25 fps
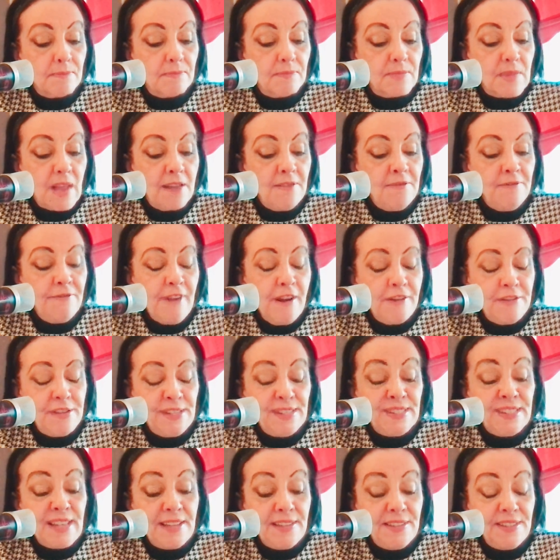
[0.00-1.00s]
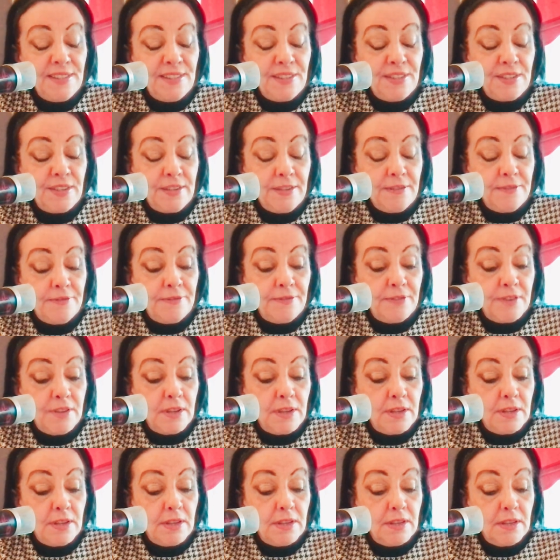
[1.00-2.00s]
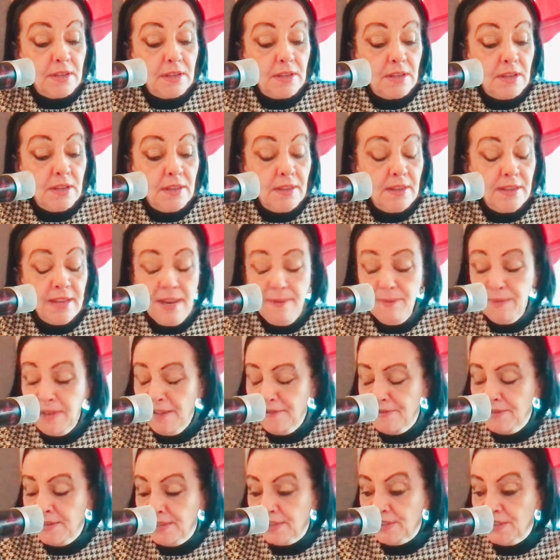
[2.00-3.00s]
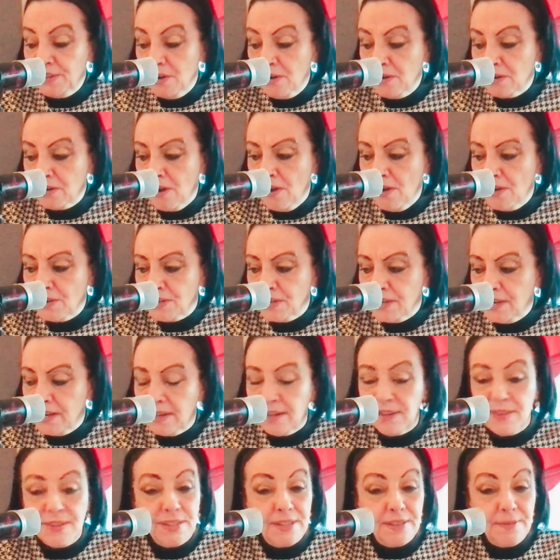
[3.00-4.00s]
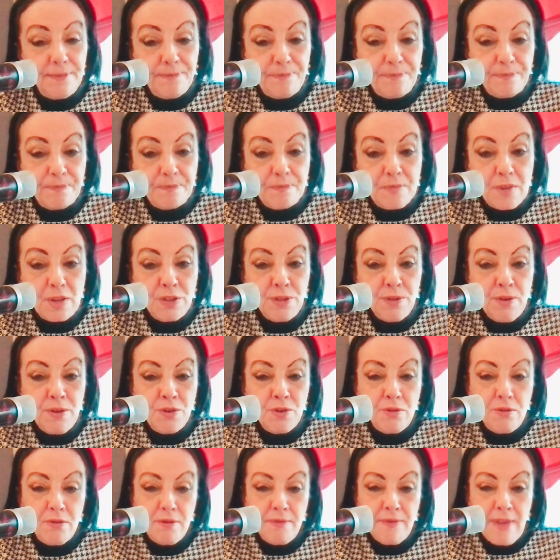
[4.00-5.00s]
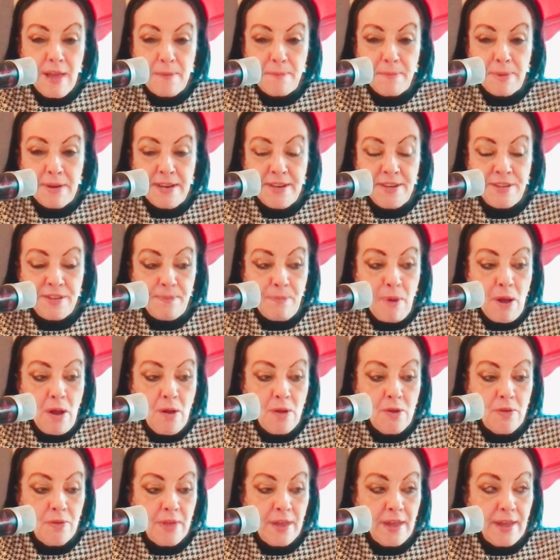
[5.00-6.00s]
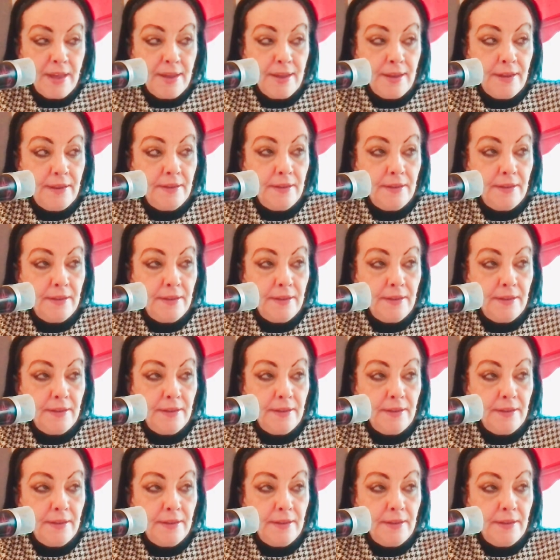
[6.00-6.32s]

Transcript: and very sensitive. They keep giving us narcotics, so I don't know if that played a part there.